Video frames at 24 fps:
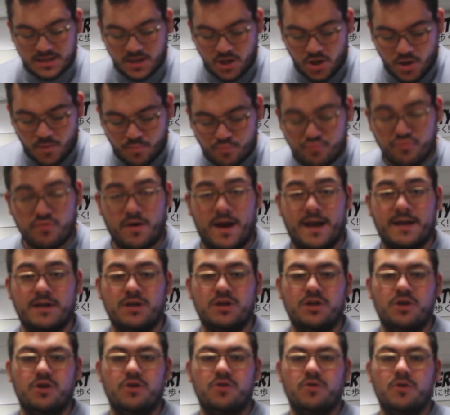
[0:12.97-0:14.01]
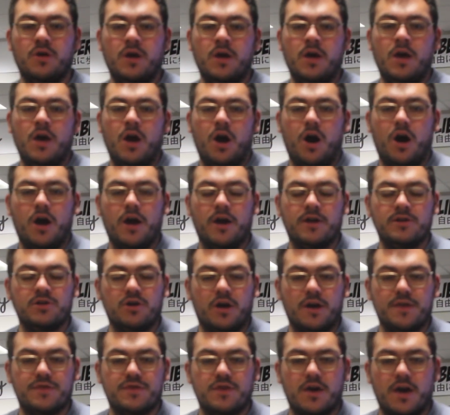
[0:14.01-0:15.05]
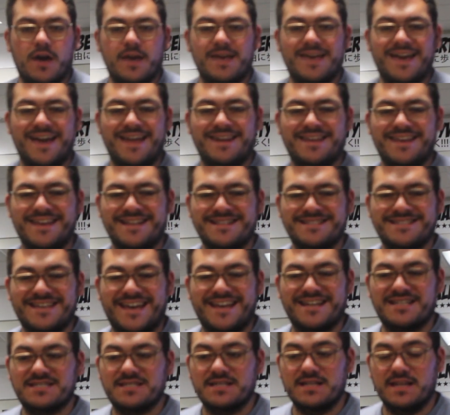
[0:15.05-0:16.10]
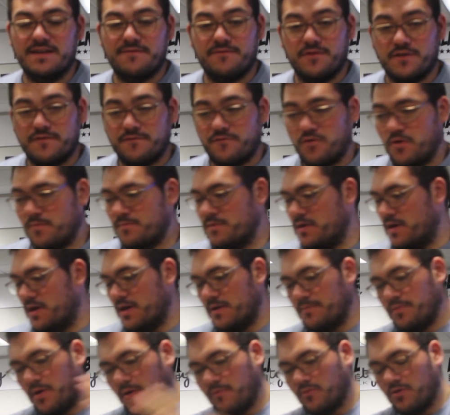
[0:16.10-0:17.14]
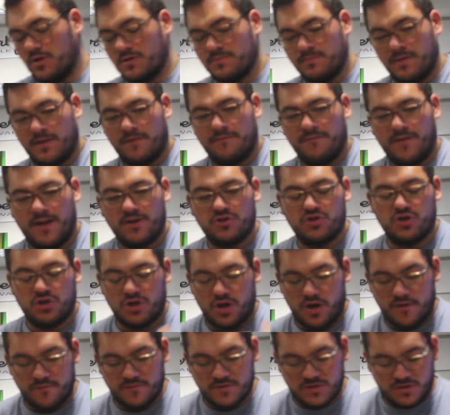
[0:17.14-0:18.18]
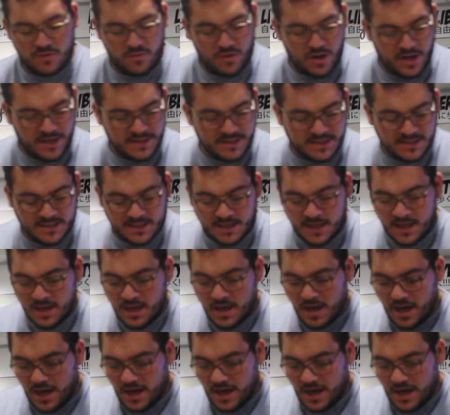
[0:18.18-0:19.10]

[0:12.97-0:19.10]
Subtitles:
the brand new Hyundai i30N intakes delivered from the Pipercross manufacturing over to us.